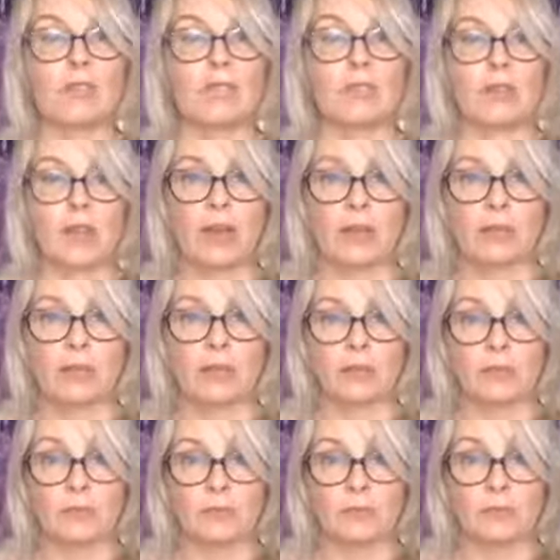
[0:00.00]
is part of
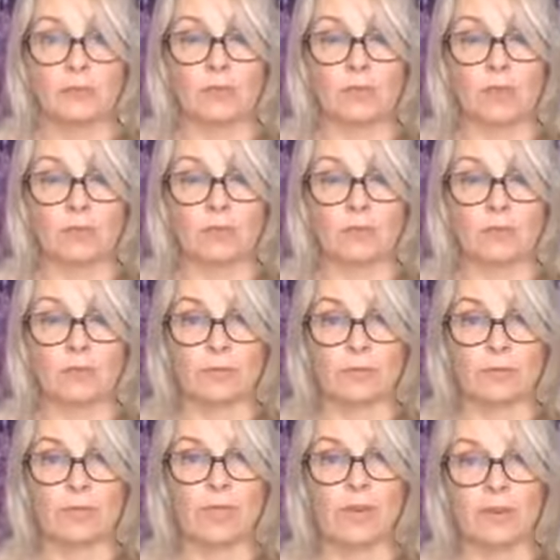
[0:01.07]
your soul
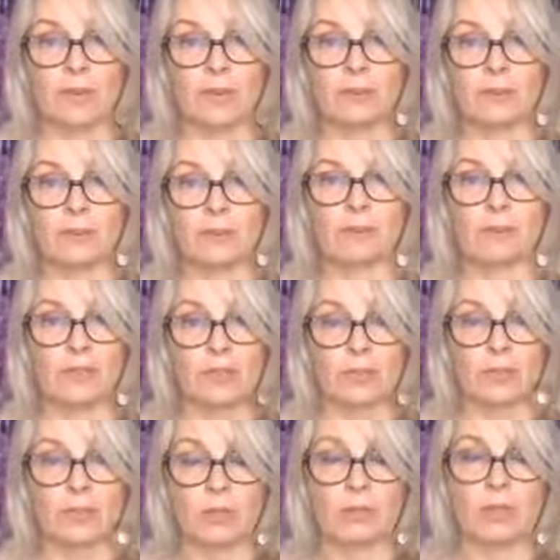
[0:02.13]
fulfillment.
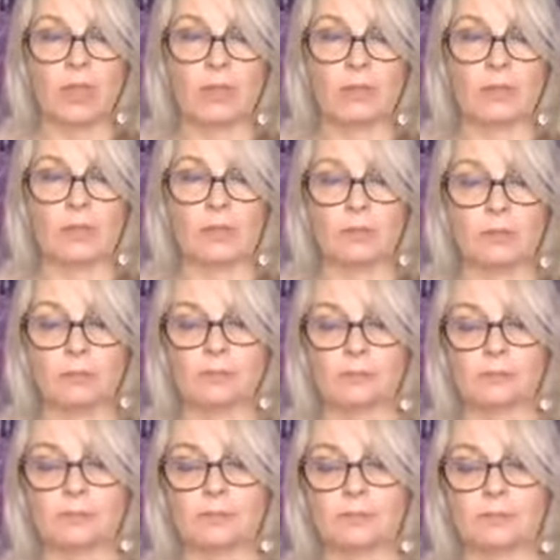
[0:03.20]
It's what you're here to do.